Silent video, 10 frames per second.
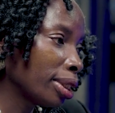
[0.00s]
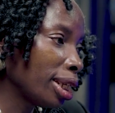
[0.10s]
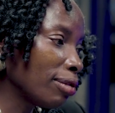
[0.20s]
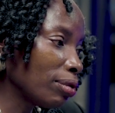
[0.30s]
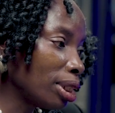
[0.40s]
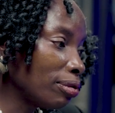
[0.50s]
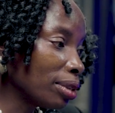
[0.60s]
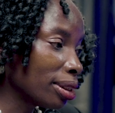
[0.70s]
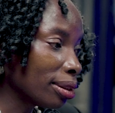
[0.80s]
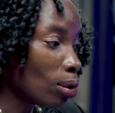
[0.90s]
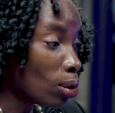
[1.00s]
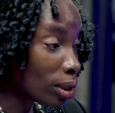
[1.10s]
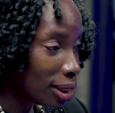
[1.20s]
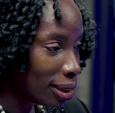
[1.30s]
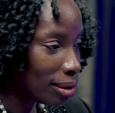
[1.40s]
every living
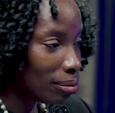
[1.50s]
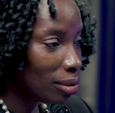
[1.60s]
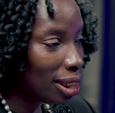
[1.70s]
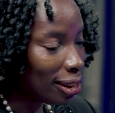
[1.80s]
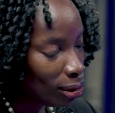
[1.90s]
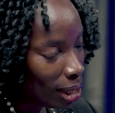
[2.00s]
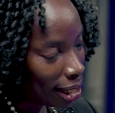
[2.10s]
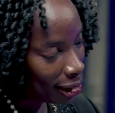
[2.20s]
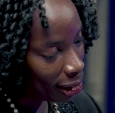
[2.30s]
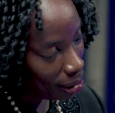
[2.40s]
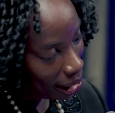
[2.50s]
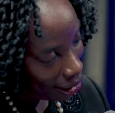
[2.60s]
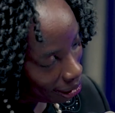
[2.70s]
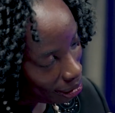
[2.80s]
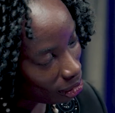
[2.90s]
organism needs to
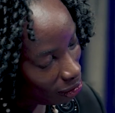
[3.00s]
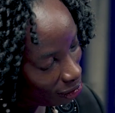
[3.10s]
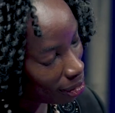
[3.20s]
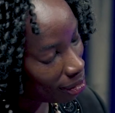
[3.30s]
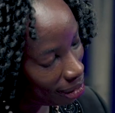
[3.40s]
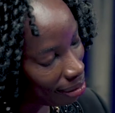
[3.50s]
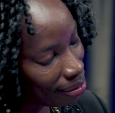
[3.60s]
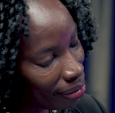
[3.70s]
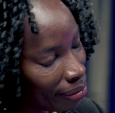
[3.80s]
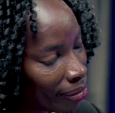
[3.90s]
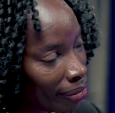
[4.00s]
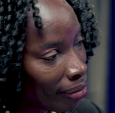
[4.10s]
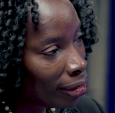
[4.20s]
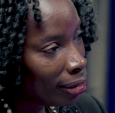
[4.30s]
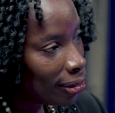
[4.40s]
excrete to function.
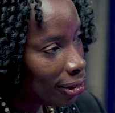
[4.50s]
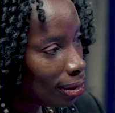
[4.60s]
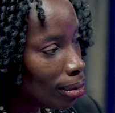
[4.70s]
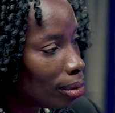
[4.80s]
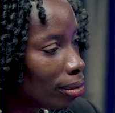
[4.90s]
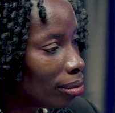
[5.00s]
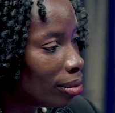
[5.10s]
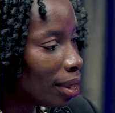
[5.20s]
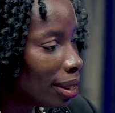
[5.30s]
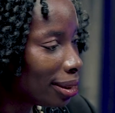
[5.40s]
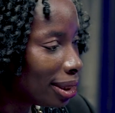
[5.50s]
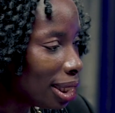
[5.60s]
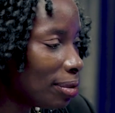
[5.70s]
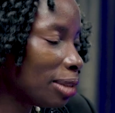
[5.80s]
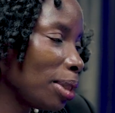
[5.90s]
So a
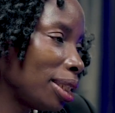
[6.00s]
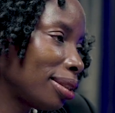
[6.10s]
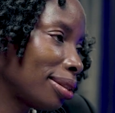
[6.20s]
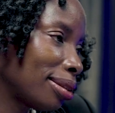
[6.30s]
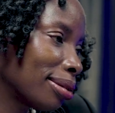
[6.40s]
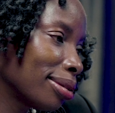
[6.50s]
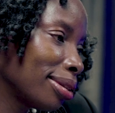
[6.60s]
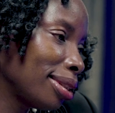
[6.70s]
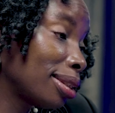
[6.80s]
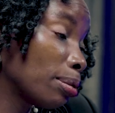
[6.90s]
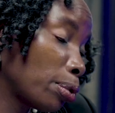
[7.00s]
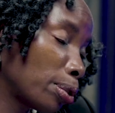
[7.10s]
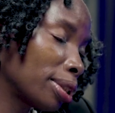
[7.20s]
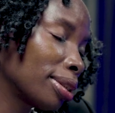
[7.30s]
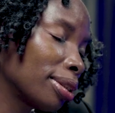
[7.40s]
safe space is
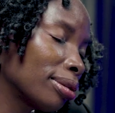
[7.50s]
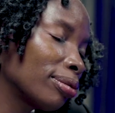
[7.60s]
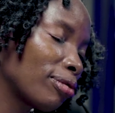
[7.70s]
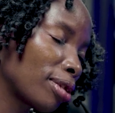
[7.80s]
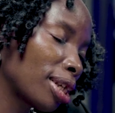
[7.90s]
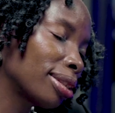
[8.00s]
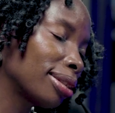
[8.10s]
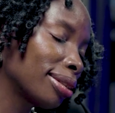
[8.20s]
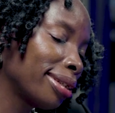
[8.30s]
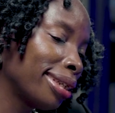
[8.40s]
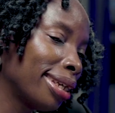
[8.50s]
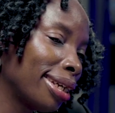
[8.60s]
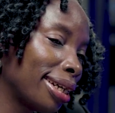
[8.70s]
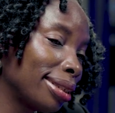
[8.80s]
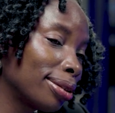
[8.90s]
important for that.
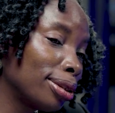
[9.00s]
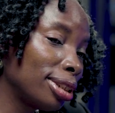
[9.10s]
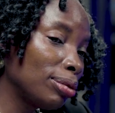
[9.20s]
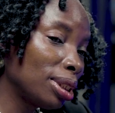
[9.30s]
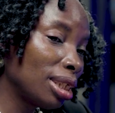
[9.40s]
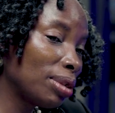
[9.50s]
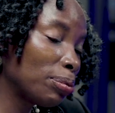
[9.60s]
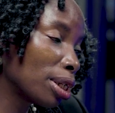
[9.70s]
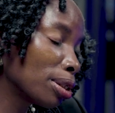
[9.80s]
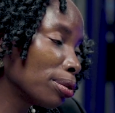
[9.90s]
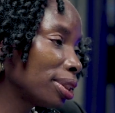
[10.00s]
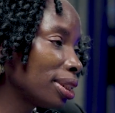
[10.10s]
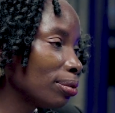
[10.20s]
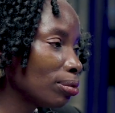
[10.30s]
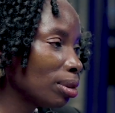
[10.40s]
And until we give it
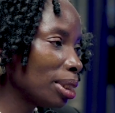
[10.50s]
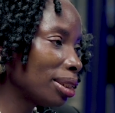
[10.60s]
priority, we may